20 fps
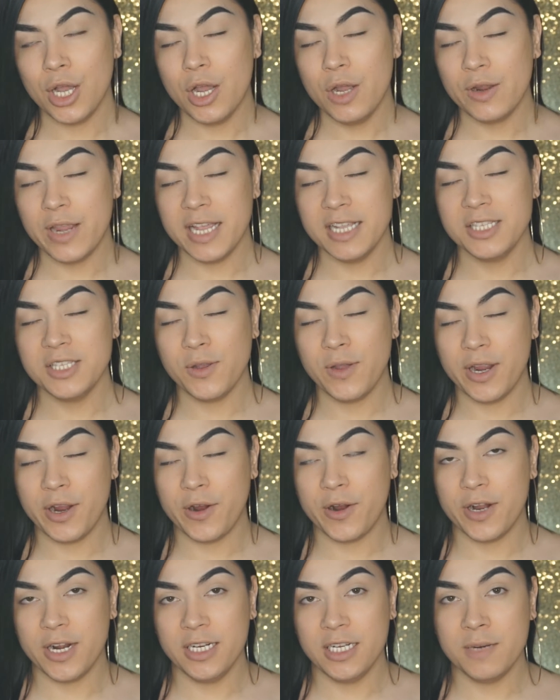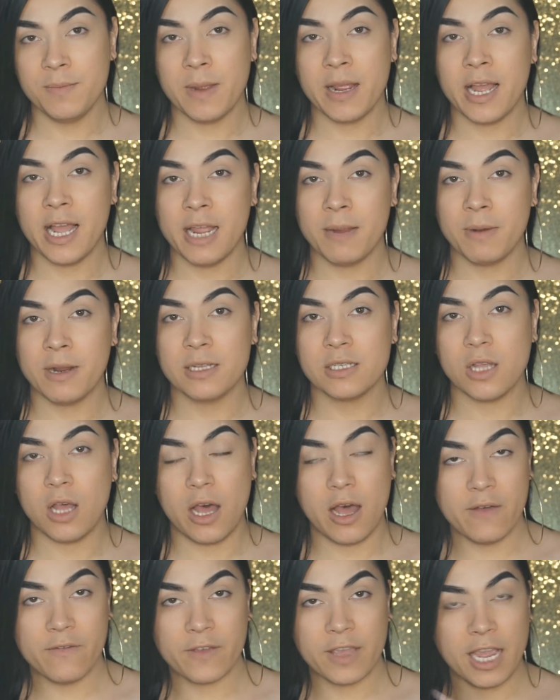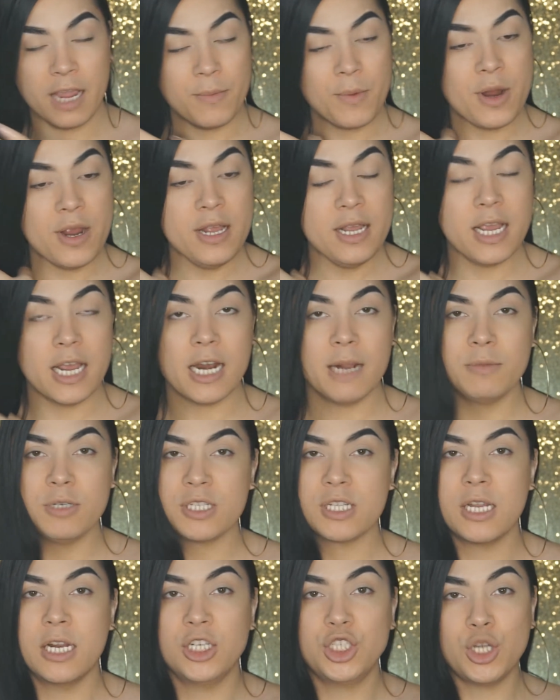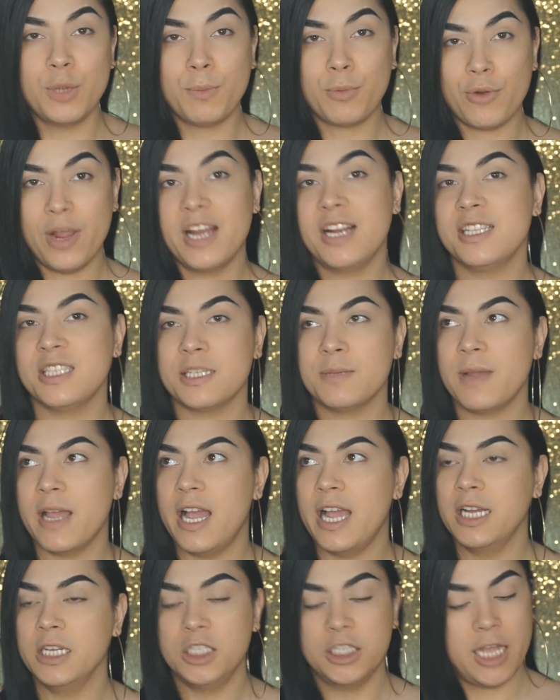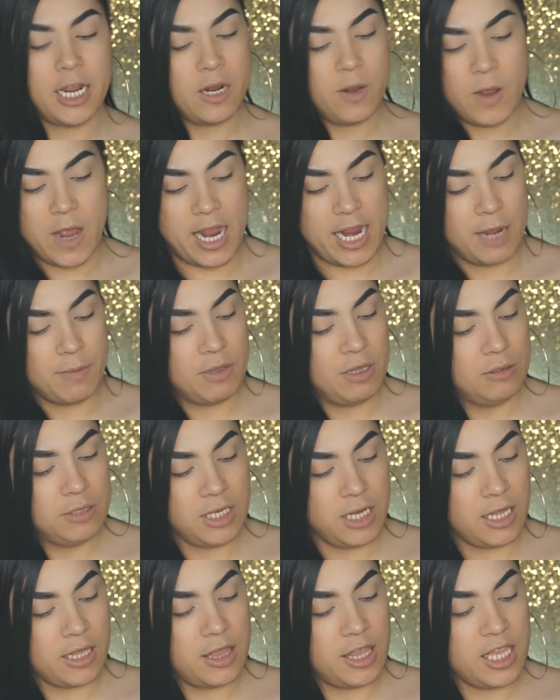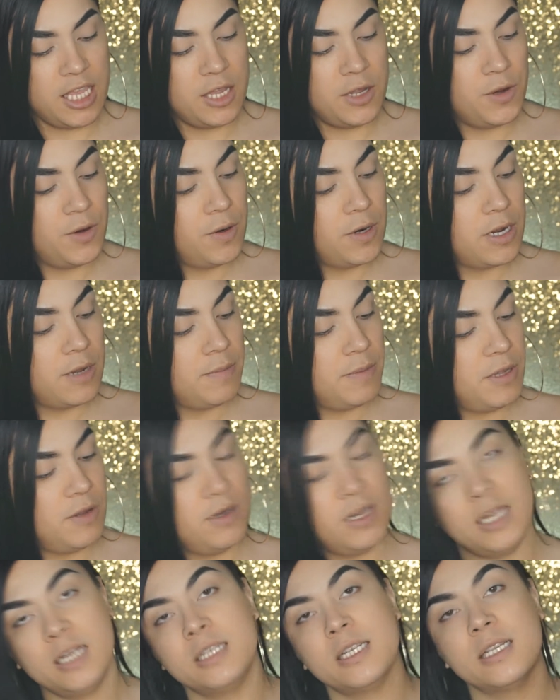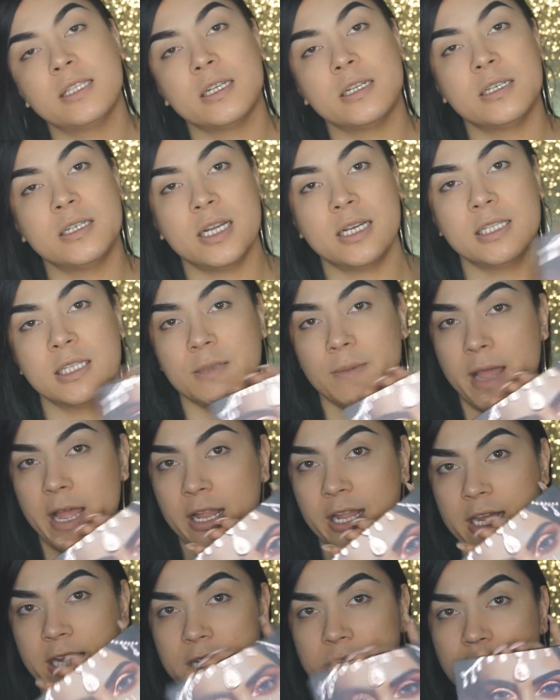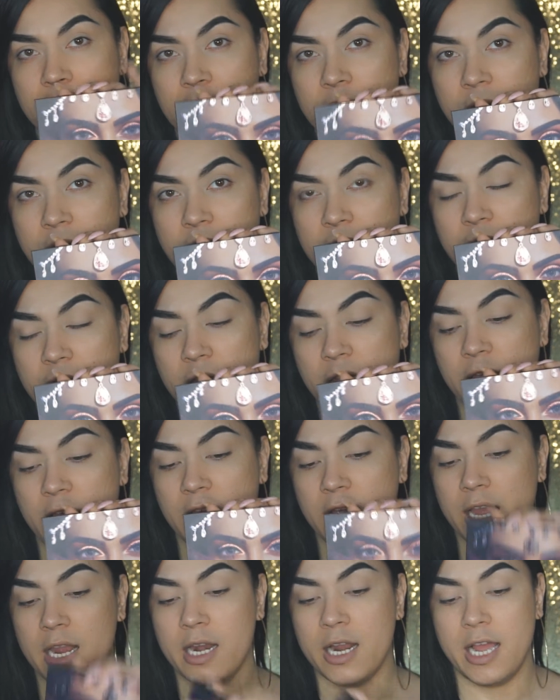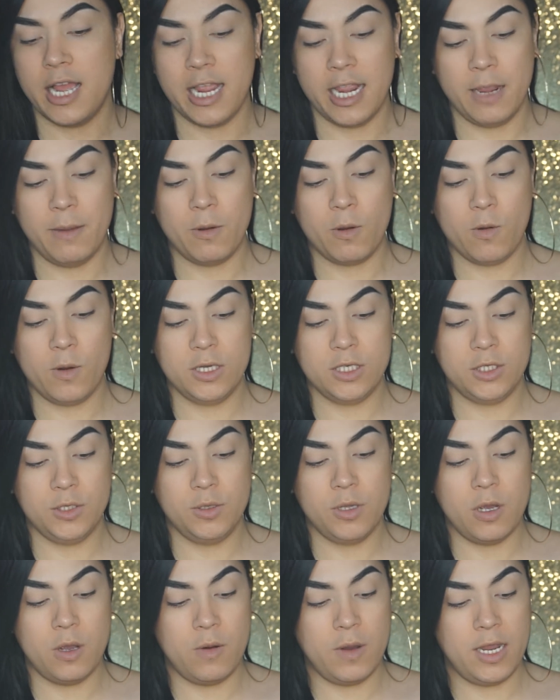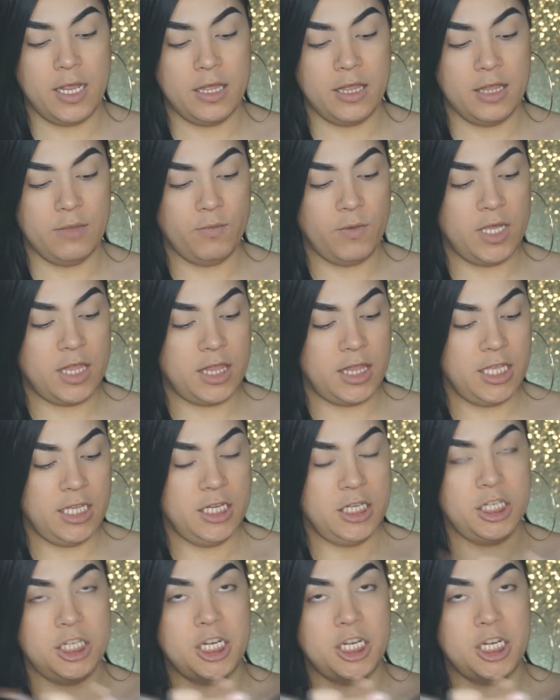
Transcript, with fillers: Okay, so I already did my eyebrows off camera and I'm just gonna jump right into my eyeshadow. I am using the Huda Beauty Desert Dust Palette and I am going to go in with the